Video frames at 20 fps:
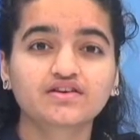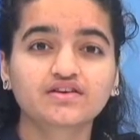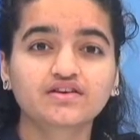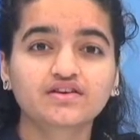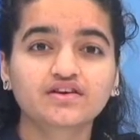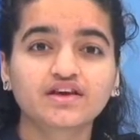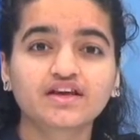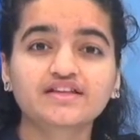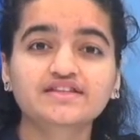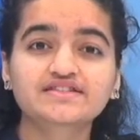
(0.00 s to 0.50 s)

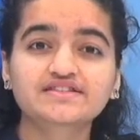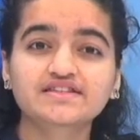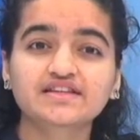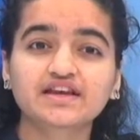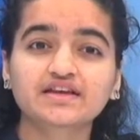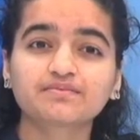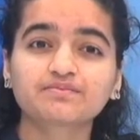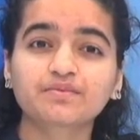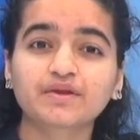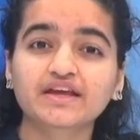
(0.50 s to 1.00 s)
in, in,
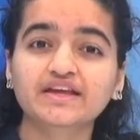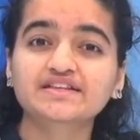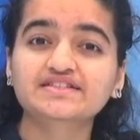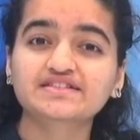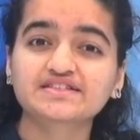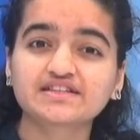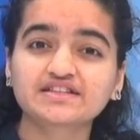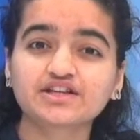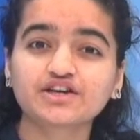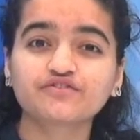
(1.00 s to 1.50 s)
playing
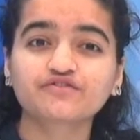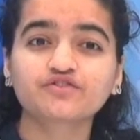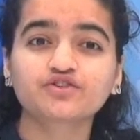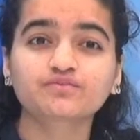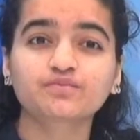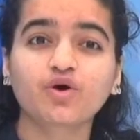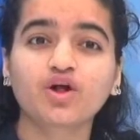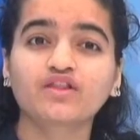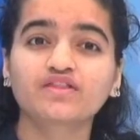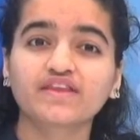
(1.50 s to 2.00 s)
senior
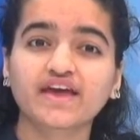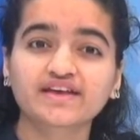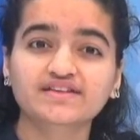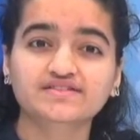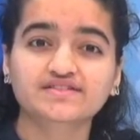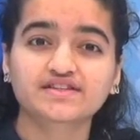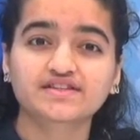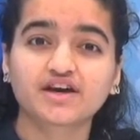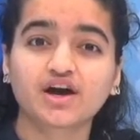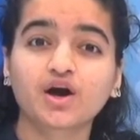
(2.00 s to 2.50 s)
football next
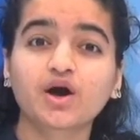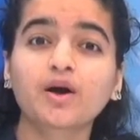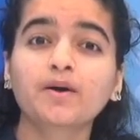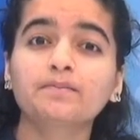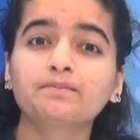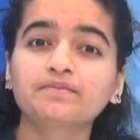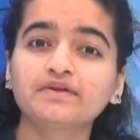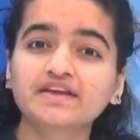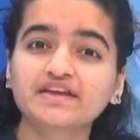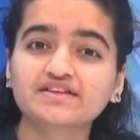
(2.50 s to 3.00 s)
year,
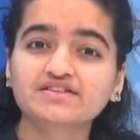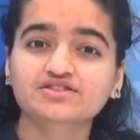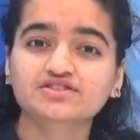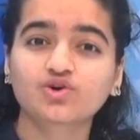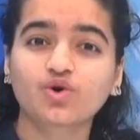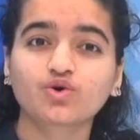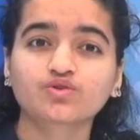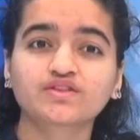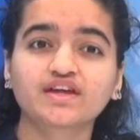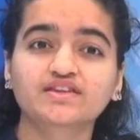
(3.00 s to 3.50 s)
please
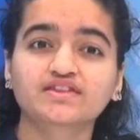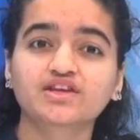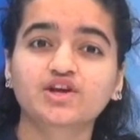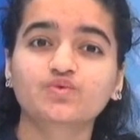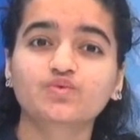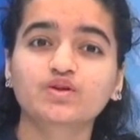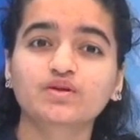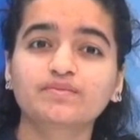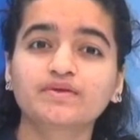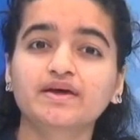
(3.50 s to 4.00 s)
note that there will
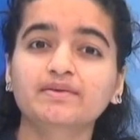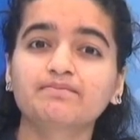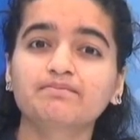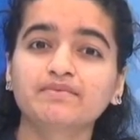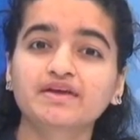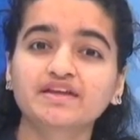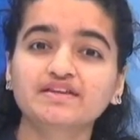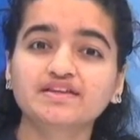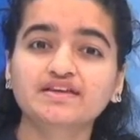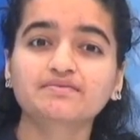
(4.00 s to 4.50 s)
be a
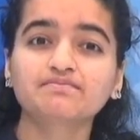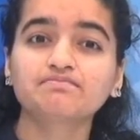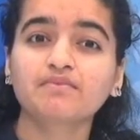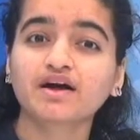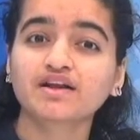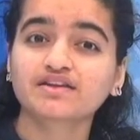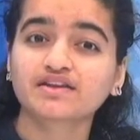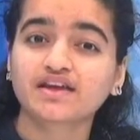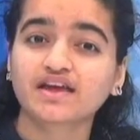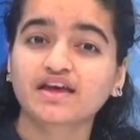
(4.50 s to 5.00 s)
meeting
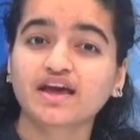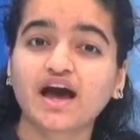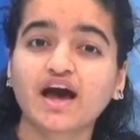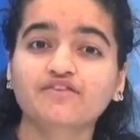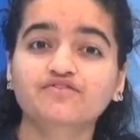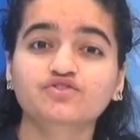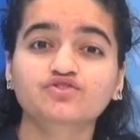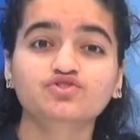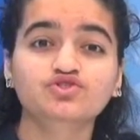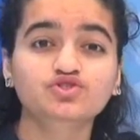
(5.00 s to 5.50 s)
Monday after
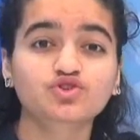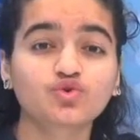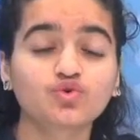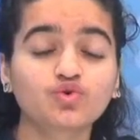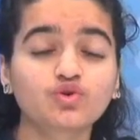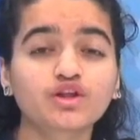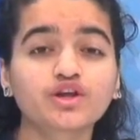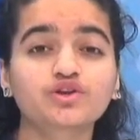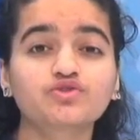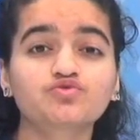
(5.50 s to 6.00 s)
school
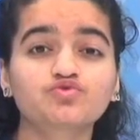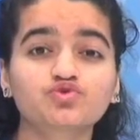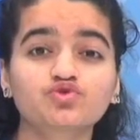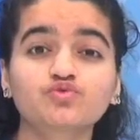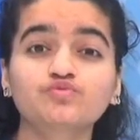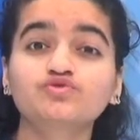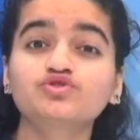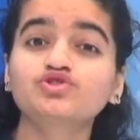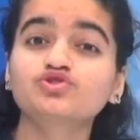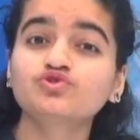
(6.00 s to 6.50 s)
in room
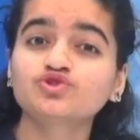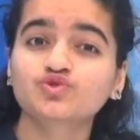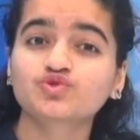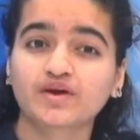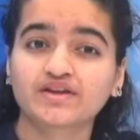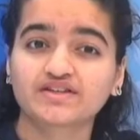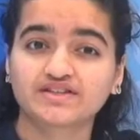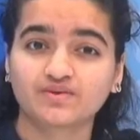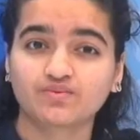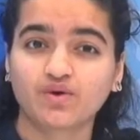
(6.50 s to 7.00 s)

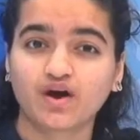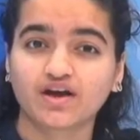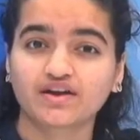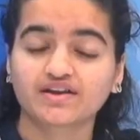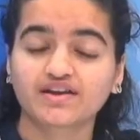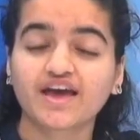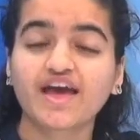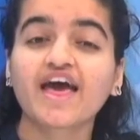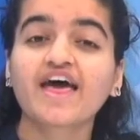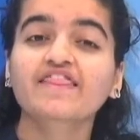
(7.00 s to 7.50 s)
221.
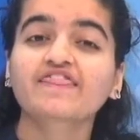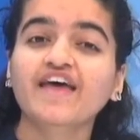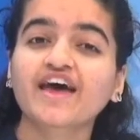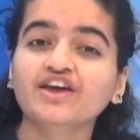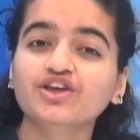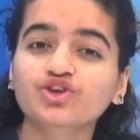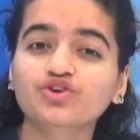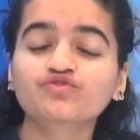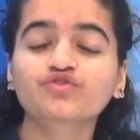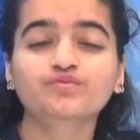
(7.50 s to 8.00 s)
Thank you
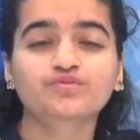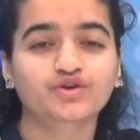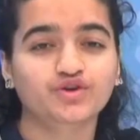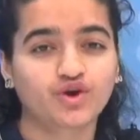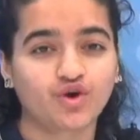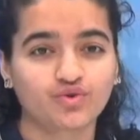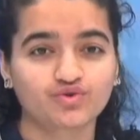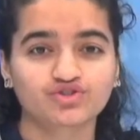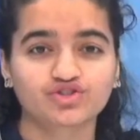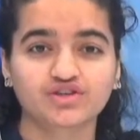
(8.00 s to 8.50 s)
from the
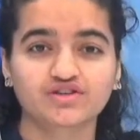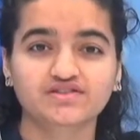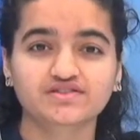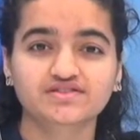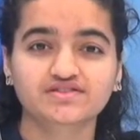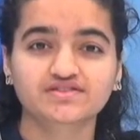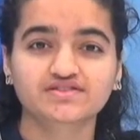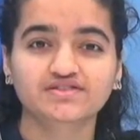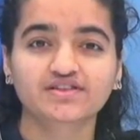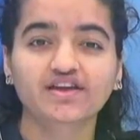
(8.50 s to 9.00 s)
coaches.
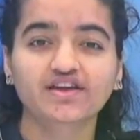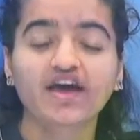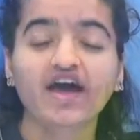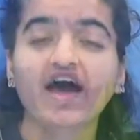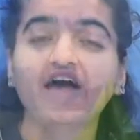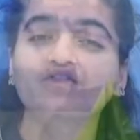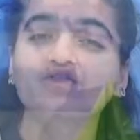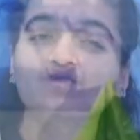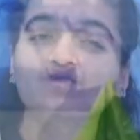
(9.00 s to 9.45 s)
And those